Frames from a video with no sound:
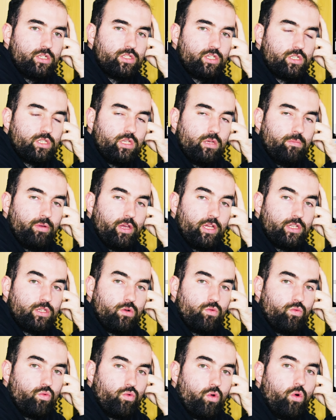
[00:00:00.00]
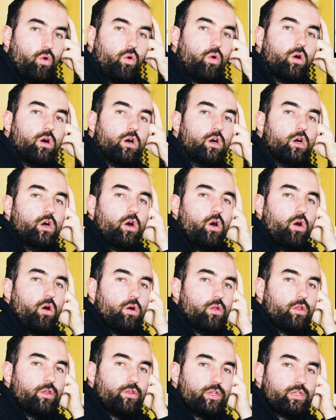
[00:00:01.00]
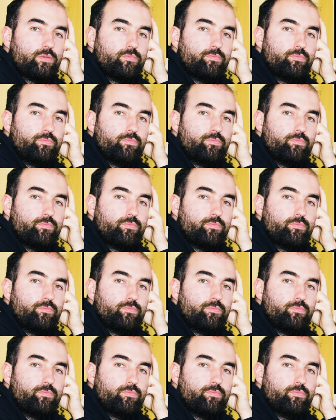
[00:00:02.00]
16-bit RAW on these